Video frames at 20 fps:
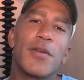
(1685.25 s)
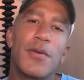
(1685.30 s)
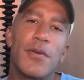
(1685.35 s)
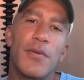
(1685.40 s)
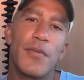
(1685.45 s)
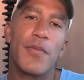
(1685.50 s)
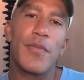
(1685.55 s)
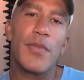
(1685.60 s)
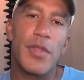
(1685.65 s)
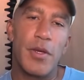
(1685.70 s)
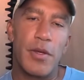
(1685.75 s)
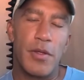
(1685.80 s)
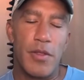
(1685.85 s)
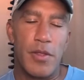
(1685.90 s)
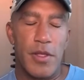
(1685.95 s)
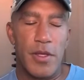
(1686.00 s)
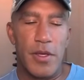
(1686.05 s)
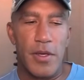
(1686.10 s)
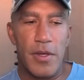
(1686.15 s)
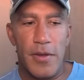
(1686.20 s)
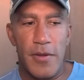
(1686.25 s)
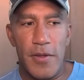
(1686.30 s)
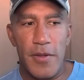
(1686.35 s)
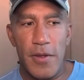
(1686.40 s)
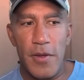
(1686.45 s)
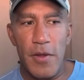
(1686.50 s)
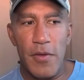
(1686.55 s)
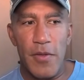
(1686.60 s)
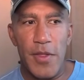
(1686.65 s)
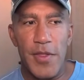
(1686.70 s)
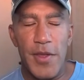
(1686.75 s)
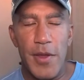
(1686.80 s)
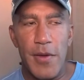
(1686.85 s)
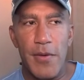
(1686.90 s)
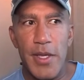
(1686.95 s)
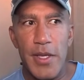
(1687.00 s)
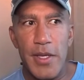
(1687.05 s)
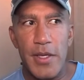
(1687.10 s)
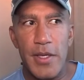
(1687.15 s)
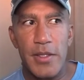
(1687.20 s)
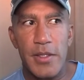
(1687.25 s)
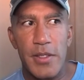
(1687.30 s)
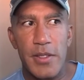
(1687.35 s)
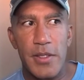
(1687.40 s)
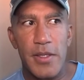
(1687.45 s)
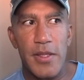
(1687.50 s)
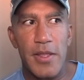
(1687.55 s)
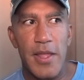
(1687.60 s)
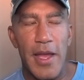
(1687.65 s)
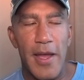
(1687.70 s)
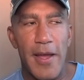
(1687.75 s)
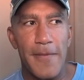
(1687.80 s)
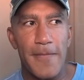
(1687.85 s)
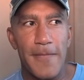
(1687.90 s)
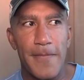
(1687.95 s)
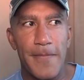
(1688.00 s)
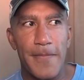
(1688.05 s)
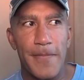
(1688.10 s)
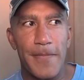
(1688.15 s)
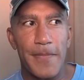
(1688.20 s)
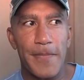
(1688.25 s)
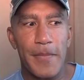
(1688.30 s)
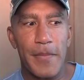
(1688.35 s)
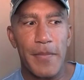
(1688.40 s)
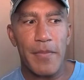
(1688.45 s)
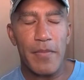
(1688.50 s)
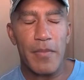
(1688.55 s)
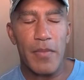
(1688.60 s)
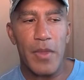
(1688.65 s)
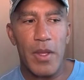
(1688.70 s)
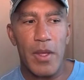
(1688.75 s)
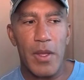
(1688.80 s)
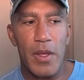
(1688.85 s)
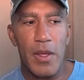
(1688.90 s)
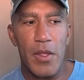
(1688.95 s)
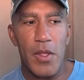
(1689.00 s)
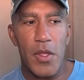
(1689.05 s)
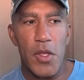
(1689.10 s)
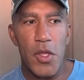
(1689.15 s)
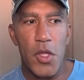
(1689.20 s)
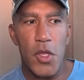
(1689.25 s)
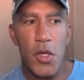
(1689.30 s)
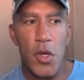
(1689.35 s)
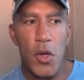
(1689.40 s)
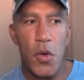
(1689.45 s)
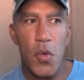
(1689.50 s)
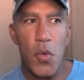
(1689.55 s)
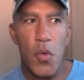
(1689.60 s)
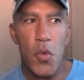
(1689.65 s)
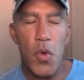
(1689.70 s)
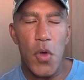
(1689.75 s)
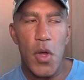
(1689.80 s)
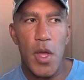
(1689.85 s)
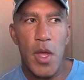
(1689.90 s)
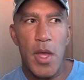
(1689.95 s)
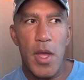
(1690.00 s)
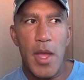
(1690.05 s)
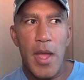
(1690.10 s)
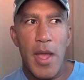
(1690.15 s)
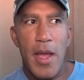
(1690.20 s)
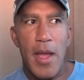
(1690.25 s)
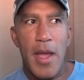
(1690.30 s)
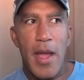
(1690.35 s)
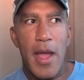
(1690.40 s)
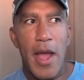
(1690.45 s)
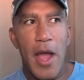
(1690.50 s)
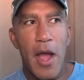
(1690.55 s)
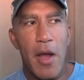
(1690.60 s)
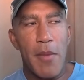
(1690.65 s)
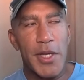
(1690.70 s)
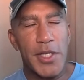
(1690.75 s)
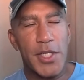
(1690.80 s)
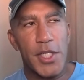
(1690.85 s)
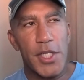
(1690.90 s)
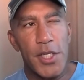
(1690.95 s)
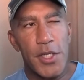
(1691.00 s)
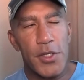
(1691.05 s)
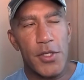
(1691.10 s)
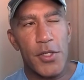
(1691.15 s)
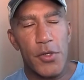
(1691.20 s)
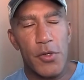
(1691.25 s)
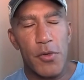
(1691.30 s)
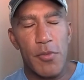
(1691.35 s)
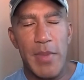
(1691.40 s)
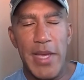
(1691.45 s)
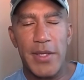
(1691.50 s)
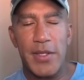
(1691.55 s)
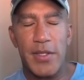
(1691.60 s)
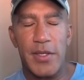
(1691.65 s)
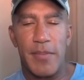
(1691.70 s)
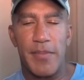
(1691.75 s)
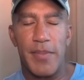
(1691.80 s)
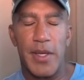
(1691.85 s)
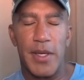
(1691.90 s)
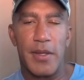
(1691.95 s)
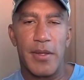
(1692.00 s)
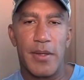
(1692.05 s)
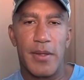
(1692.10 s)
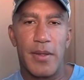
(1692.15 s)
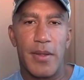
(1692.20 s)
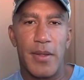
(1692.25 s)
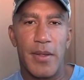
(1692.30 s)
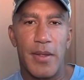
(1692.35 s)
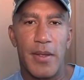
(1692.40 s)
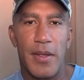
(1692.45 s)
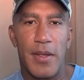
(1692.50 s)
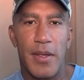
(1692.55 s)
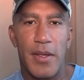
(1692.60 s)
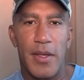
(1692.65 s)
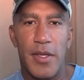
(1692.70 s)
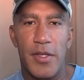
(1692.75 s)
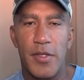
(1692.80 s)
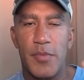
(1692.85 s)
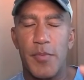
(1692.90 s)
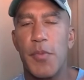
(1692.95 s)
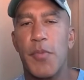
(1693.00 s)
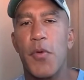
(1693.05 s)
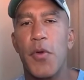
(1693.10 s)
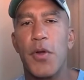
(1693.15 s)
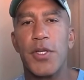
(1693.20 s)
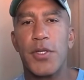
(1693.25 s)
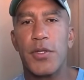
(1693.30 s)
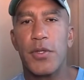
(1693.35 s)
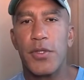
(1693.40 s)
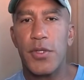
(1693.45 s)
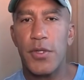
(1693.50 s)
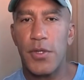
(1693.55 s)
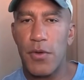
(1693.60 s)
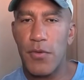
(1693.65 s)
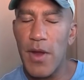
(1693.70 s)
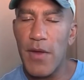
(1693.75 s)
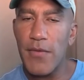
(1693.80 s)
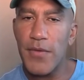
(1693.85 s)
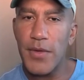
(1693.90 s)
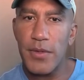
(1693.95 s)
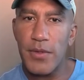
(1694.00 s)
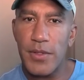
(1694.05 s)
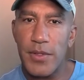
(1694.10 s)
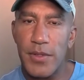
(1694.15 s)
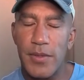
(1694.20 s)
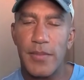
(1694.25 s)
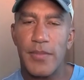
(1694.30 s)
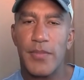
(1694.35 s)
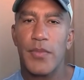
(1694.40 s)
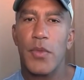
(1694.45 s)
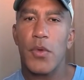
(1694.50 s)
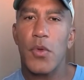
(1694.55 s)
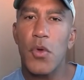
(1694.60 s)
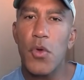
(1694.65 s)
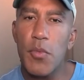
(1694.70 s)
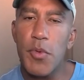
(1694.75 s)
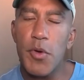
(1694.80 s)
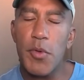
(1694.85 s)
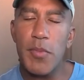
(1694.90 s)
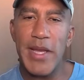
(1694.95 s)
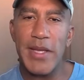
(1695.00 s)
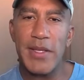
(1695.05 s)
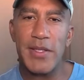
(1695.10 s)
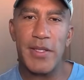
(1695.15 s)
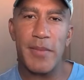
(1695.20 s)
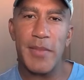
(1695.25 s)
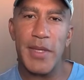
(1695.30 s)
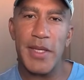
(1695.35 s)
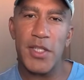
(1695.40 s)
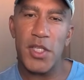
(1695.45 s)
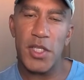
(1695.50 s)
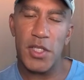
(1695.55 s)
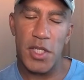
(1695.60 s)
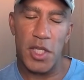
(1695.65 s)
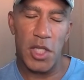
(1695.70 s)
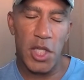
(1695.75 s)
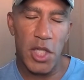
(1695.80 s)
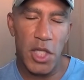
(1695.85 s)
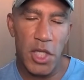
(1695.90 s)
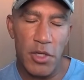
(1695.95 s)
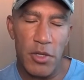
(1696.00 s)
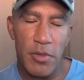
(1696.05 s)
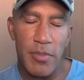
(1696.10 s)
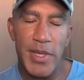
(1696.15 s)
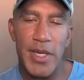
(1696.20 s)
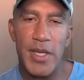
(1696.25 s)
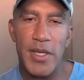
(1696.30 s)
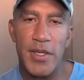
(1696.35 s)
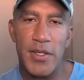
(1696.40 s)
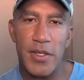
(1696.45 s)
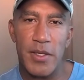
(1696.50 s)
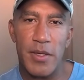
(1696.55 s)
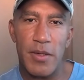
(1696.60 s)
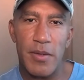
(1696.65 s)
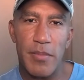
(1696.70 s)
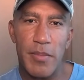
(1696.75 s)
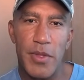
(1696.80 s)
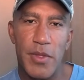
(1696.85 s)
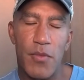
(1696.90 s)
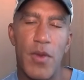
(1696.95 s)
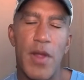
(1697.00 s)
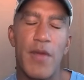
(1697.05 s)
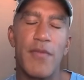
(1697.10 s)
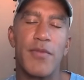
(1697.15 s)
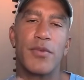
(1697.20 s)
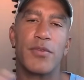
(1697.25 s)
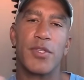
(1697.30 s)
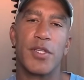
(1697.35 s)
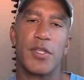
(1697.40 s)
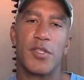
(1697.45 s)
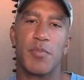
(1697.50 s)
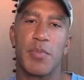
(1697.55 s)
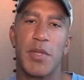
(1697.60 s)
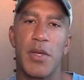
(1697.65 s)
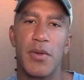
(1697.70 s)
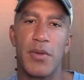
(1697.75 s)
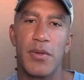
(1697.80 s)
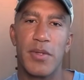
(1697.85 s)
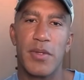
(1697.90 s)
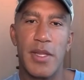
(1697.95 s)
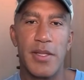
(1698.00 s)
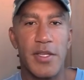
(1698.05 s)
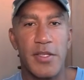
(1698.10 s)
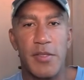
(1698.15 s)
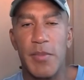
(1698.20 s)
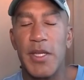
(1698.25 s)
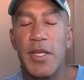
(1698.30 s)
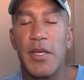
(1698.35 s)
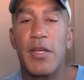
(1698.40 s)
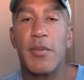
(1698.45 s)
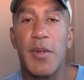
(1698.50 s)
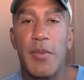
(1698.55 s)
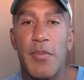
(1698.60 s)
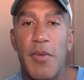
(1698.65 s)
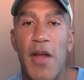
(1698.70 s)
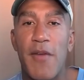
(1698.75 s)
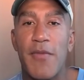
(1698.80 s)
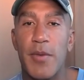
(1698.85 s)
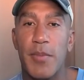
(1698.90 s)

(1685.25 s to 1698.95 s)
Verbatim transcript: So the the you know the theory is that you know how much easier you make something is proportional to your revenues. Uber makes something just a little bit easier, but the revenues explode. That doesn't mean they're going to